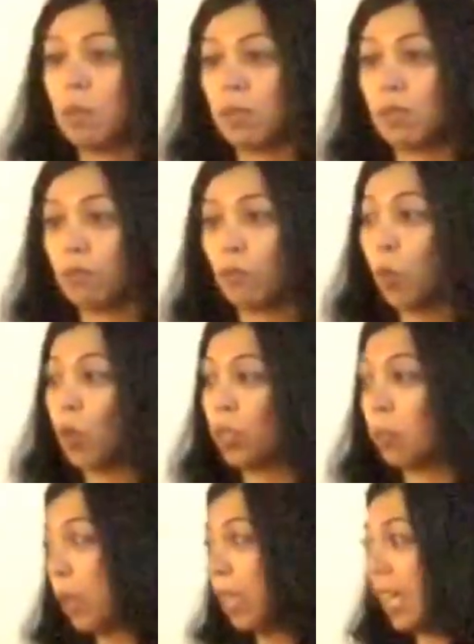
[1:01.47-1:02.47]
type of role
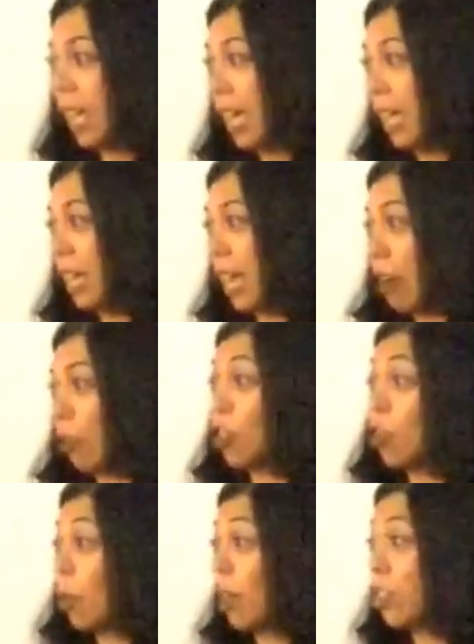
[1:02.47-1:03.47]
to play in how
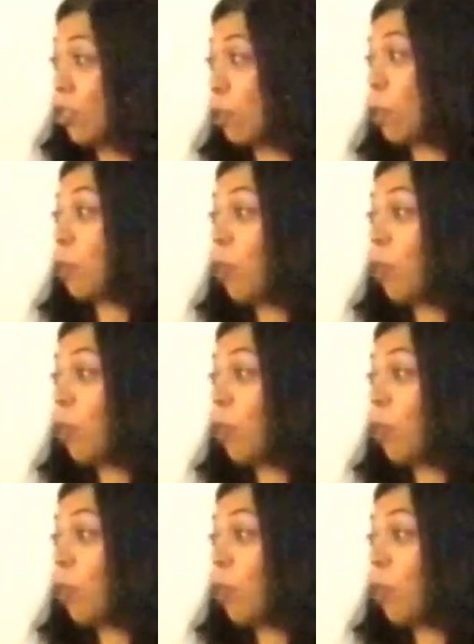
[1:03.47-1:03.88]
your body's gonna be